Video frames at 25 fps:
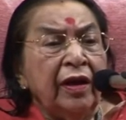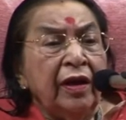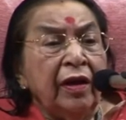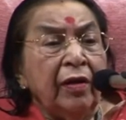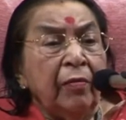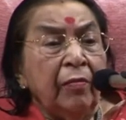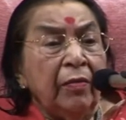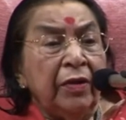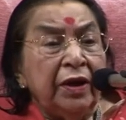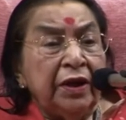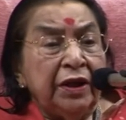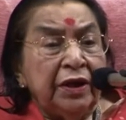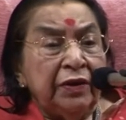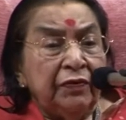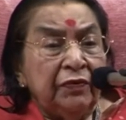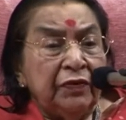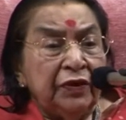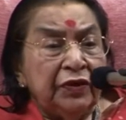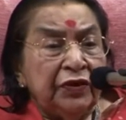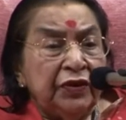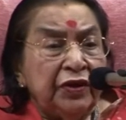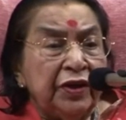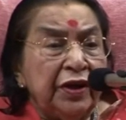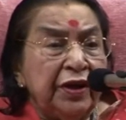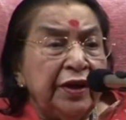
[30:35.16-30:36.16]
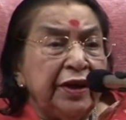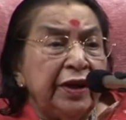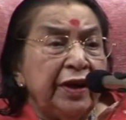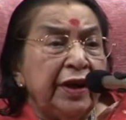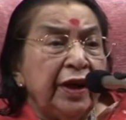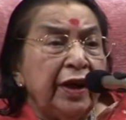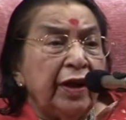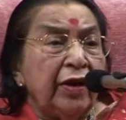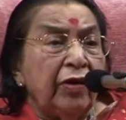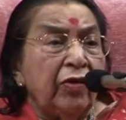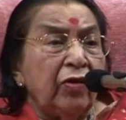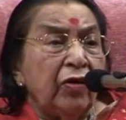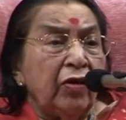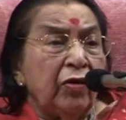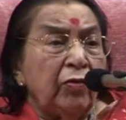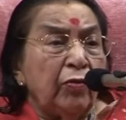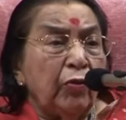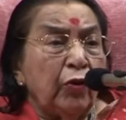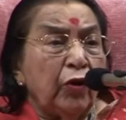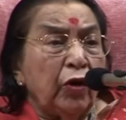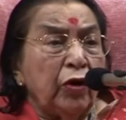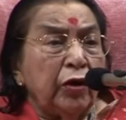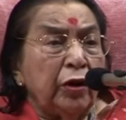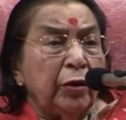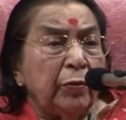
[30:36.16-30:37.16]
But if the children are not
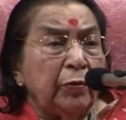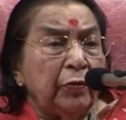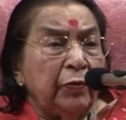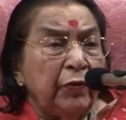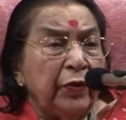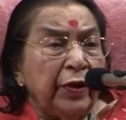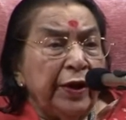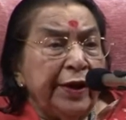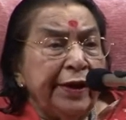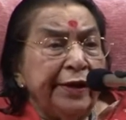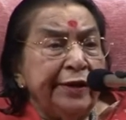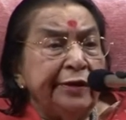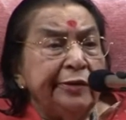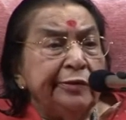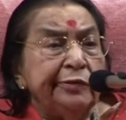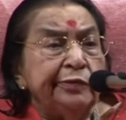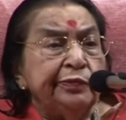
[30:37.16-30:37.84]
brought up well,